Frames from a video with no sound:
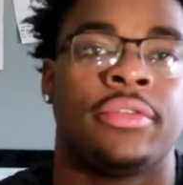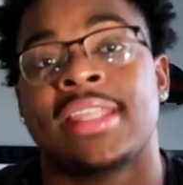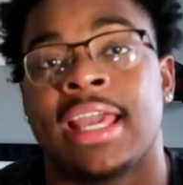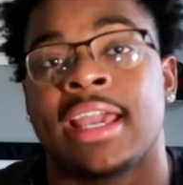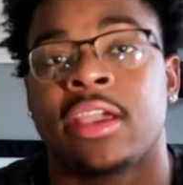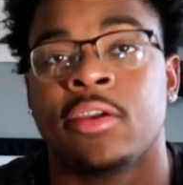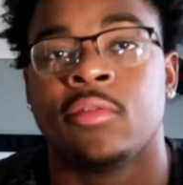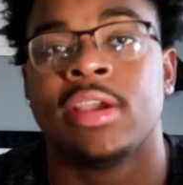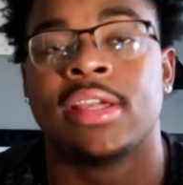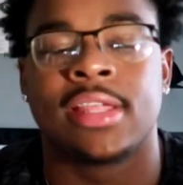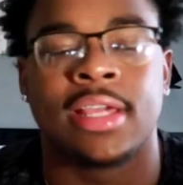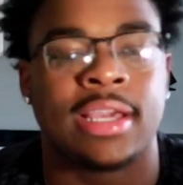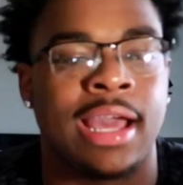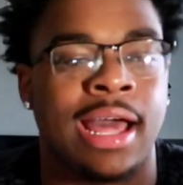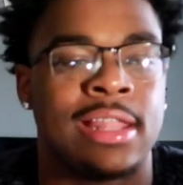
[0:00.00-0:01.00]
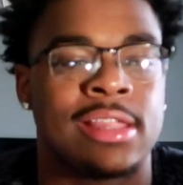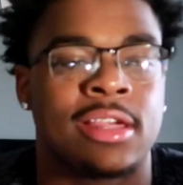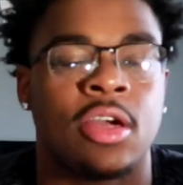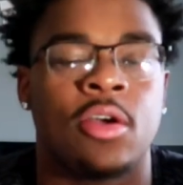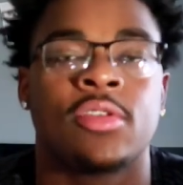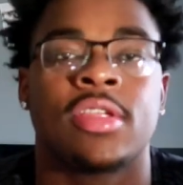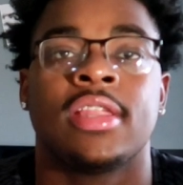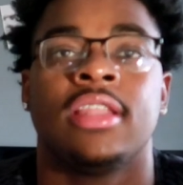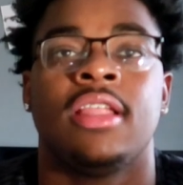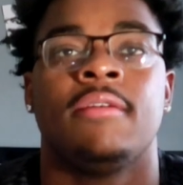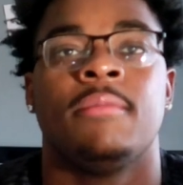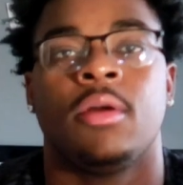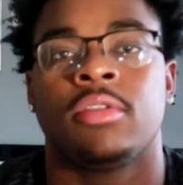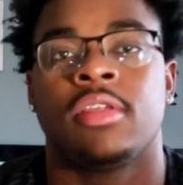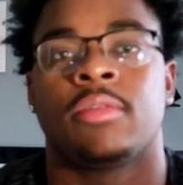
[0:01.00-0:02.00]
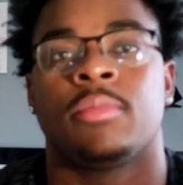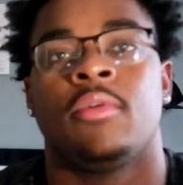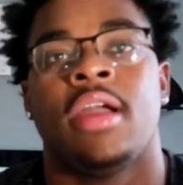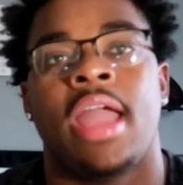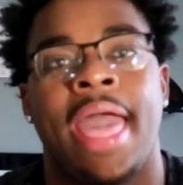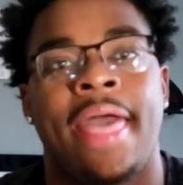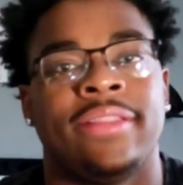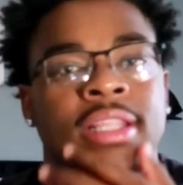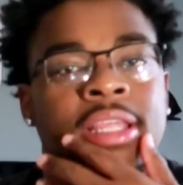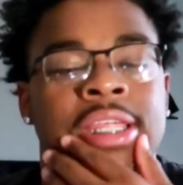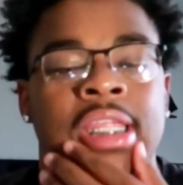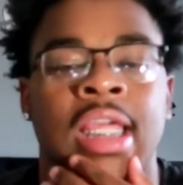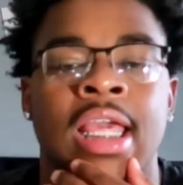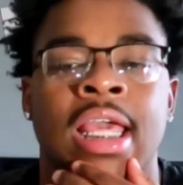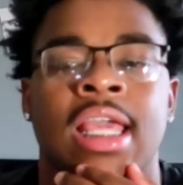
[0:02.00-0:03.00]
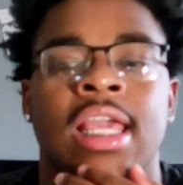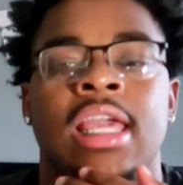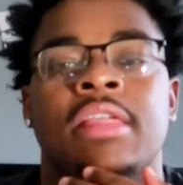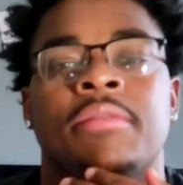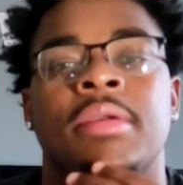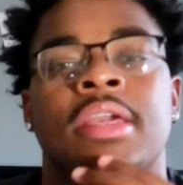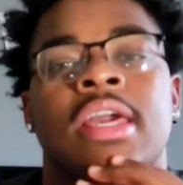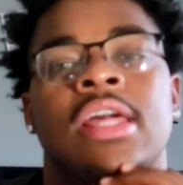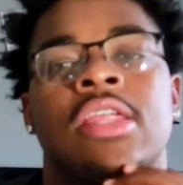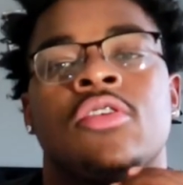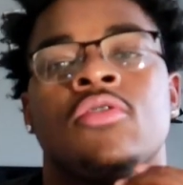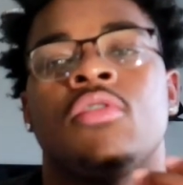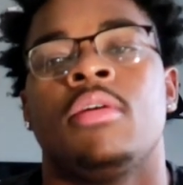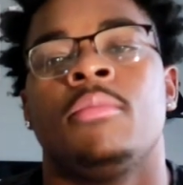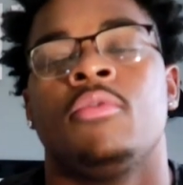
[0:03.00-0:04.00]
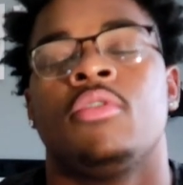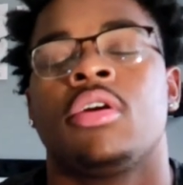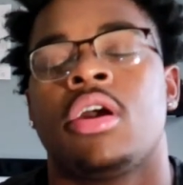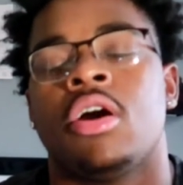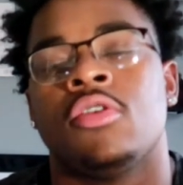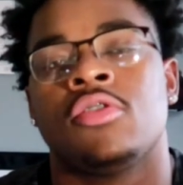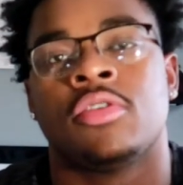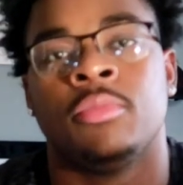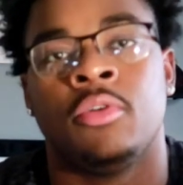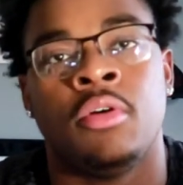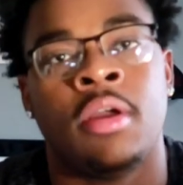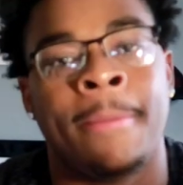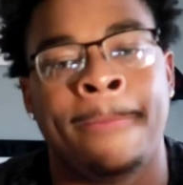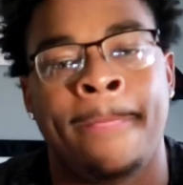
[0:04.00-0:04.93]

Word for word: The second reason college coaches love multi-sport athletes is because you are more coachable.